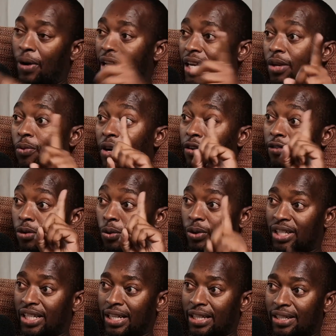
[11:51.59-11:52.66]
in one of those
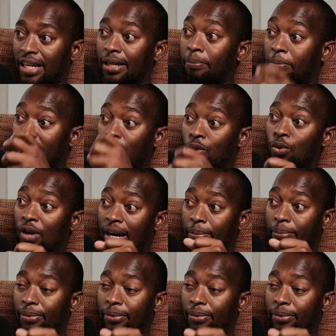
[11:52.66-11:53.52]
cells that make you up